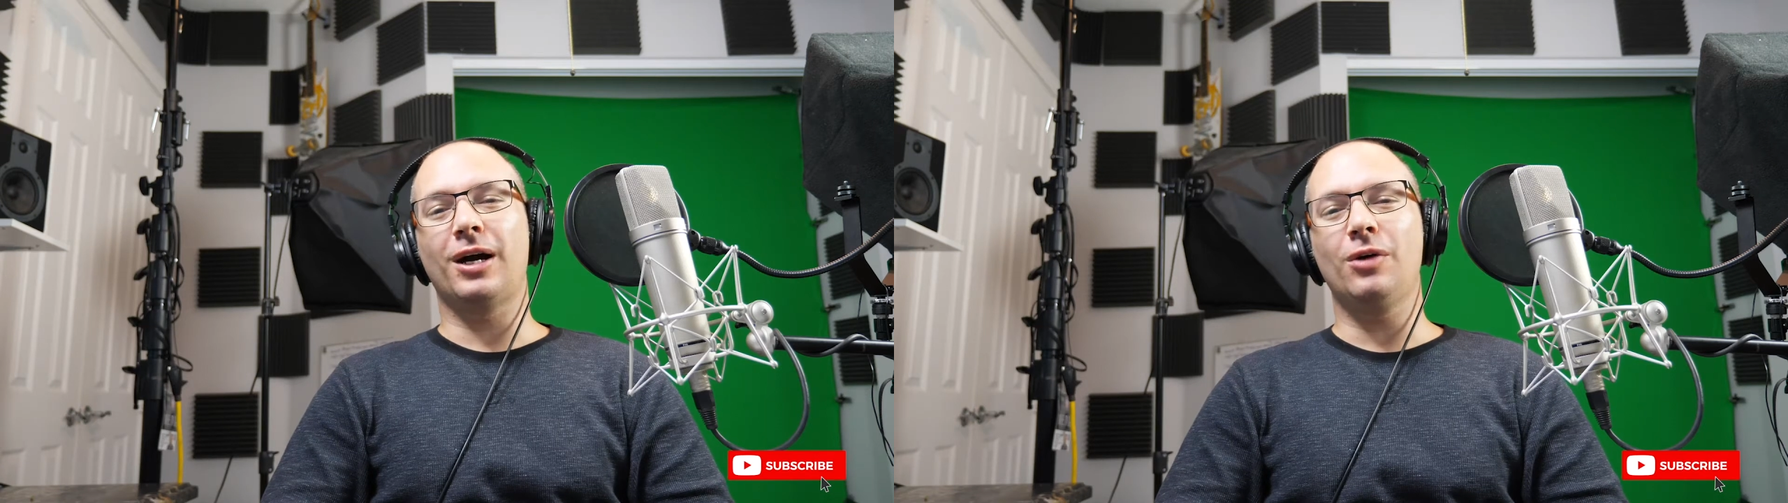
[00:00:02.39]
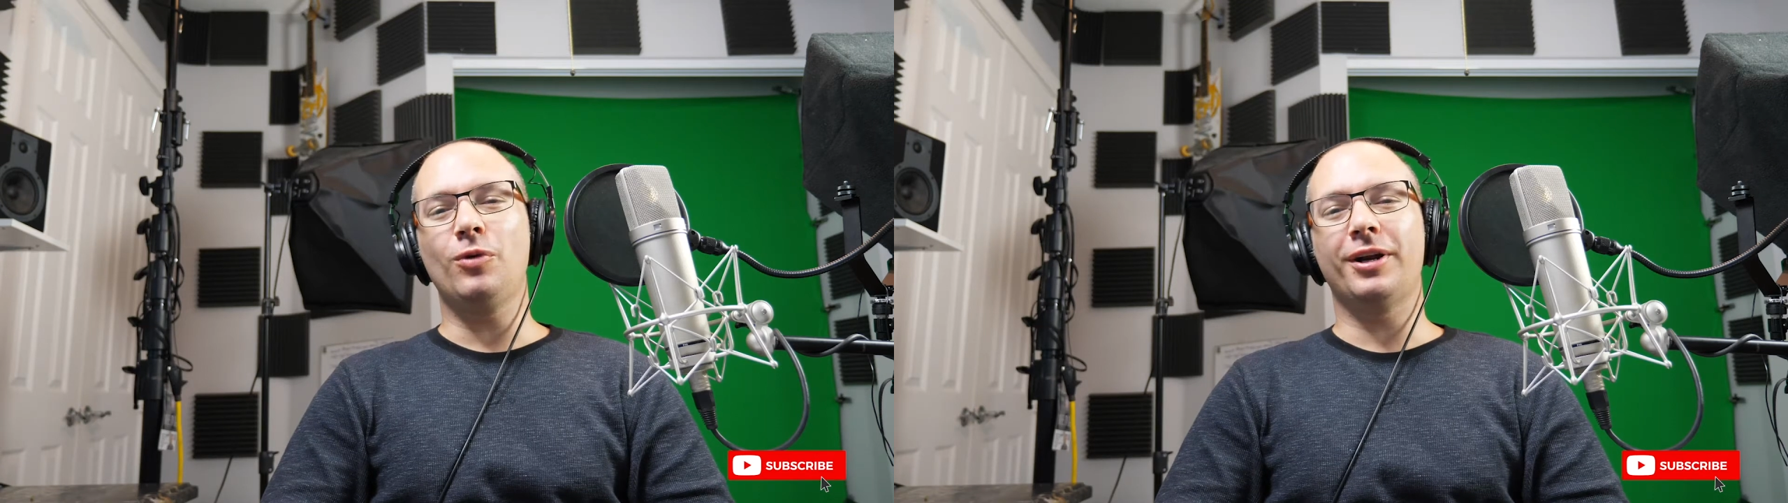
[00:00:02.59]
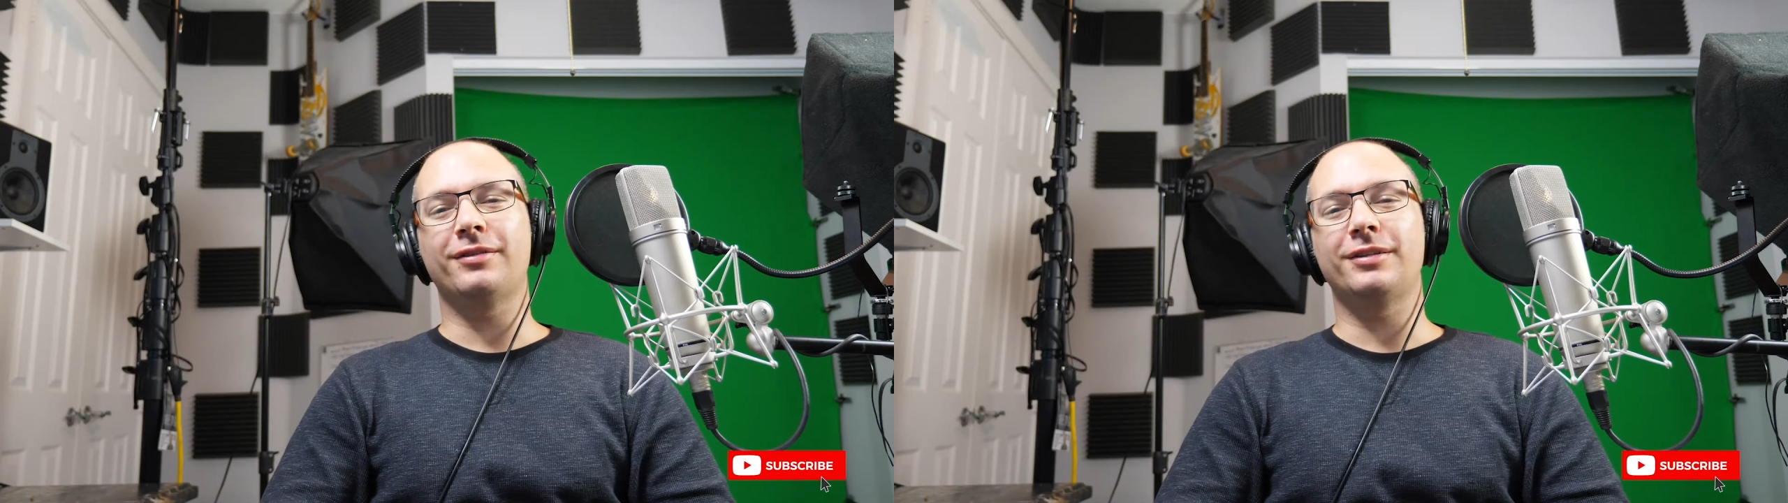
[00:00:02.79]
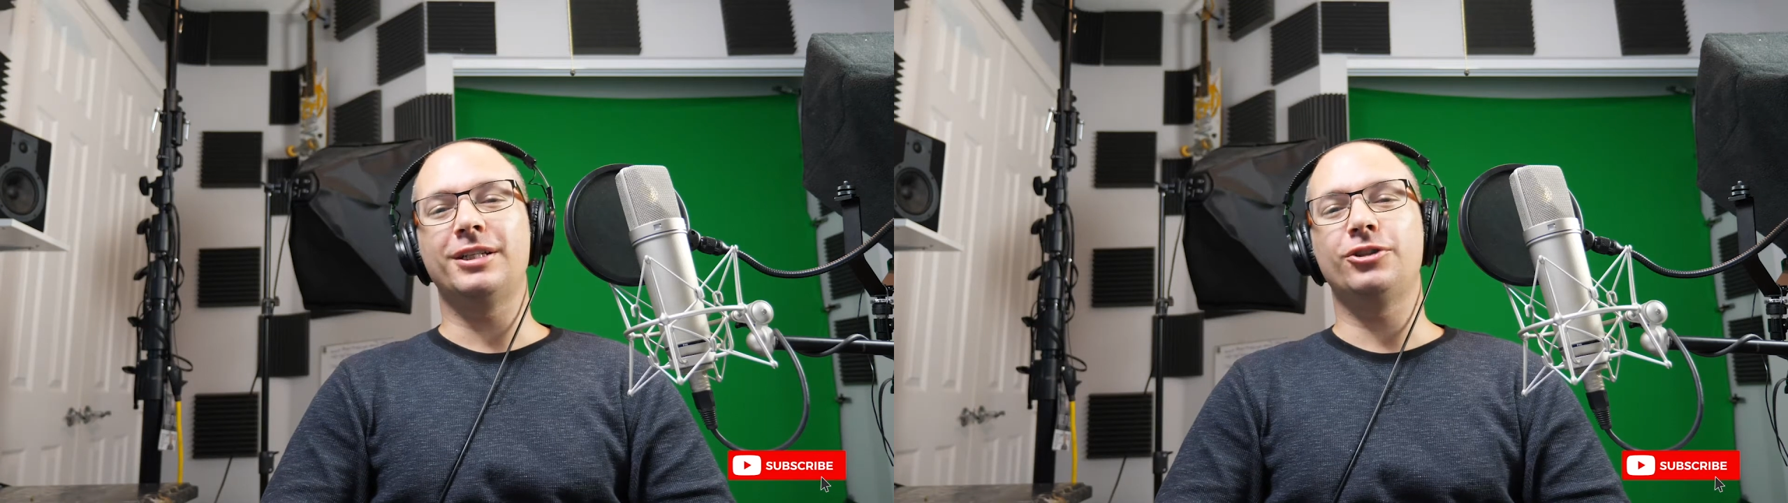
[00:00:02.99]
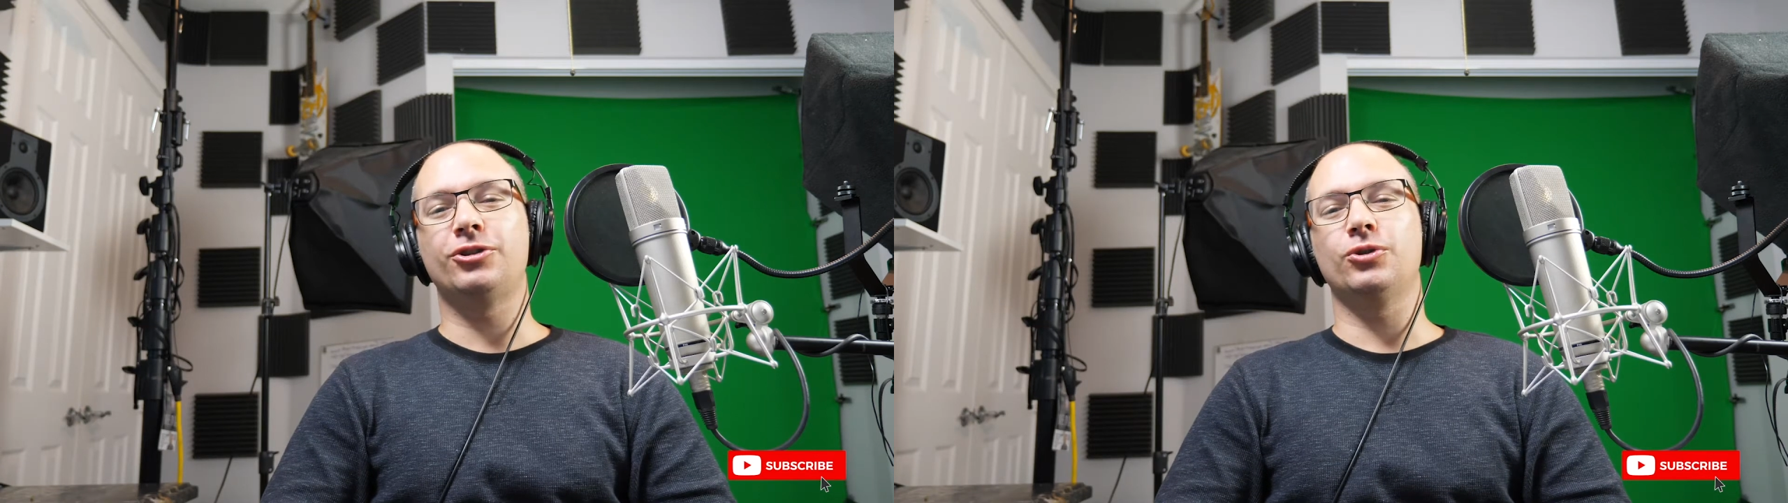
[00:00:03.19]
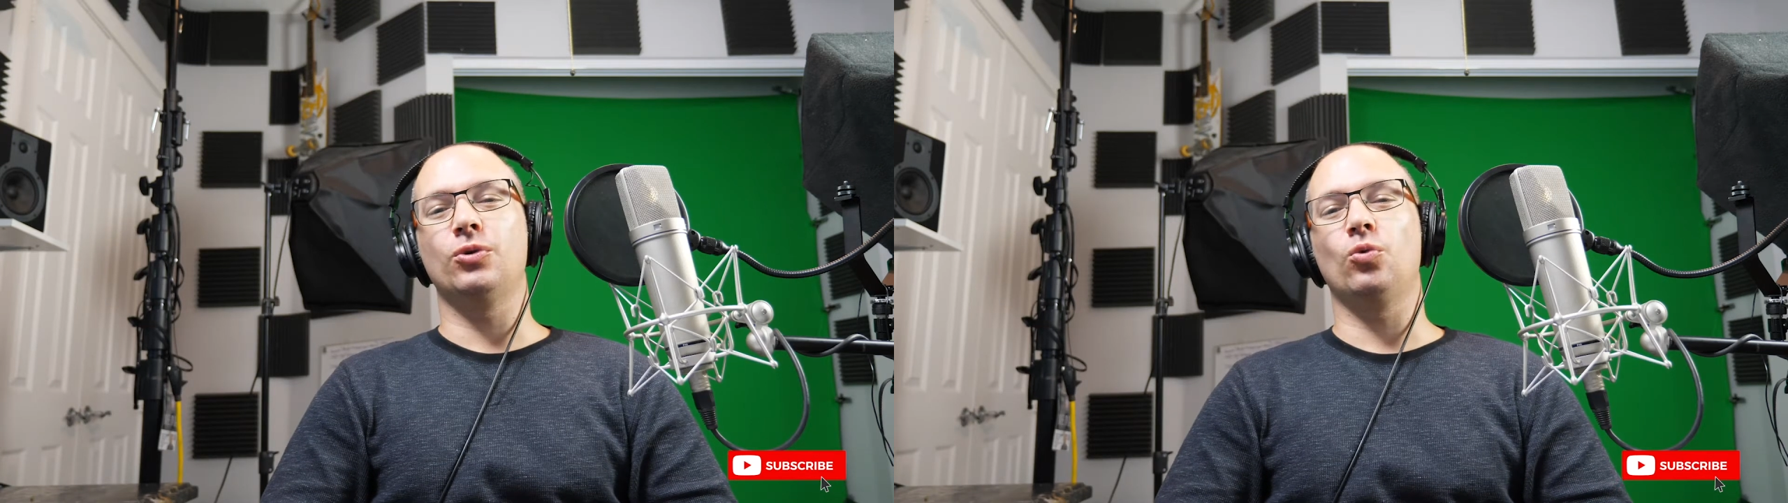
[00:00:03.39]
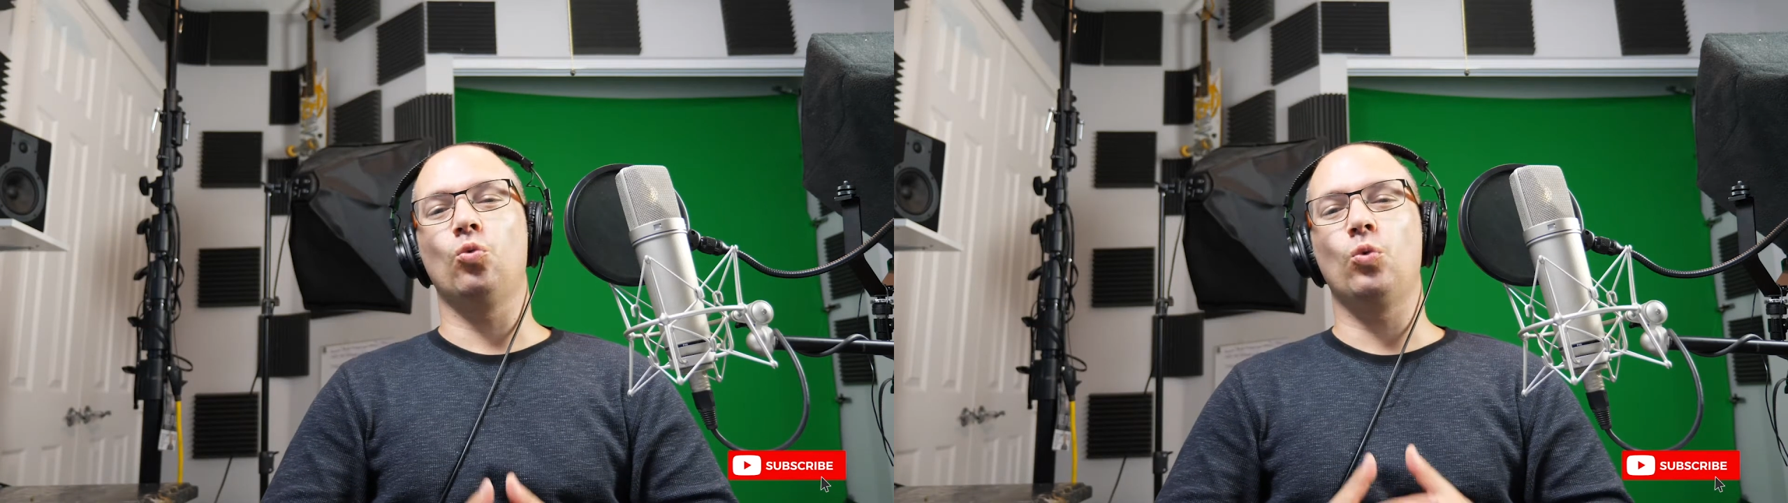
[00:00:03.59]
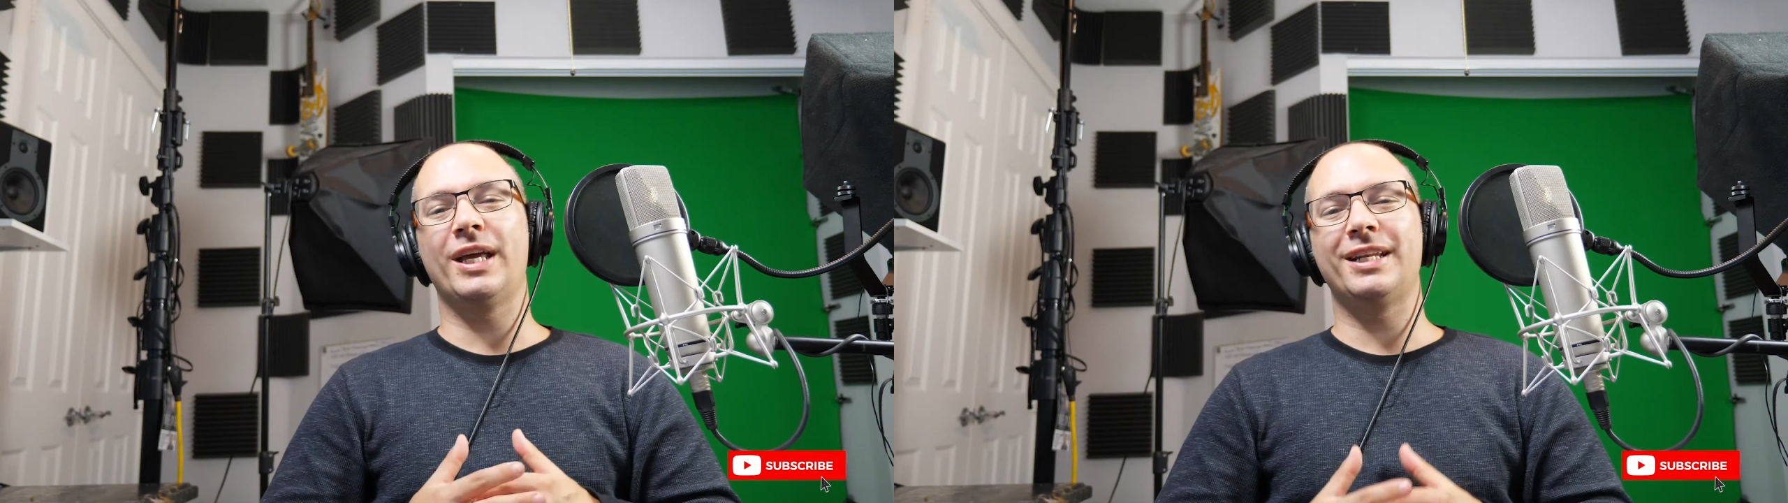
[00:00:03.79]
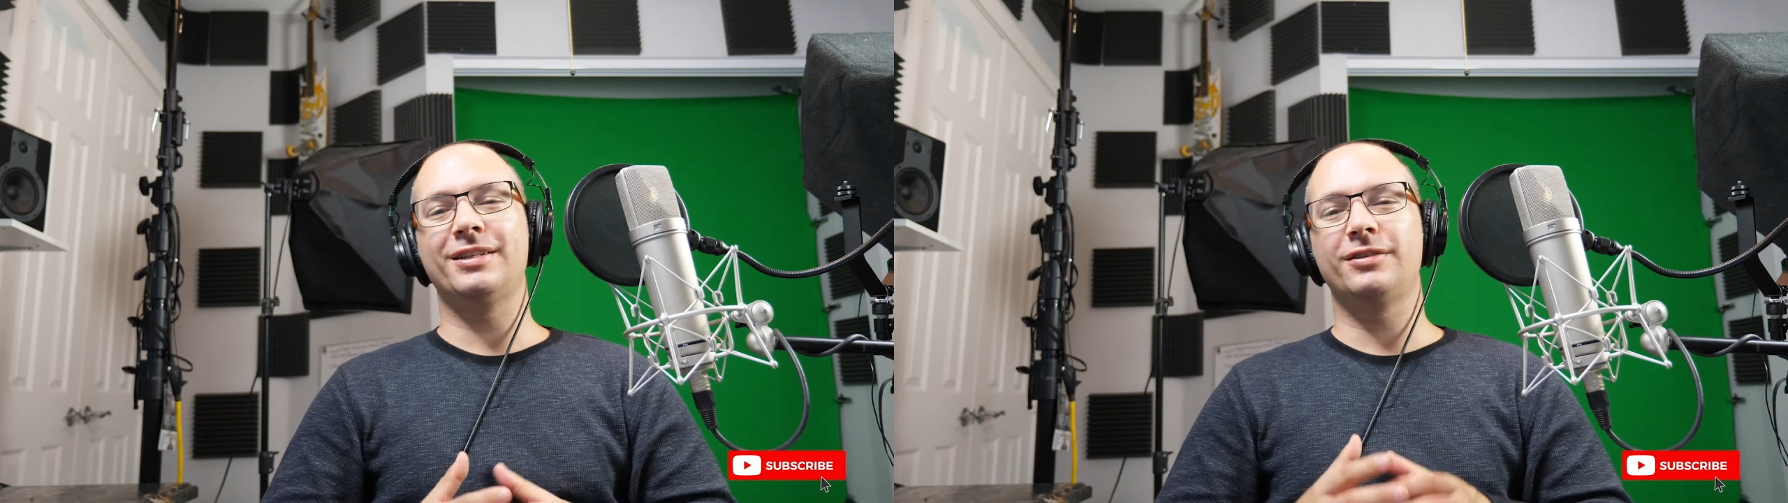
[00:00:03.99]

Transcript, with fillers: I wanna teach you when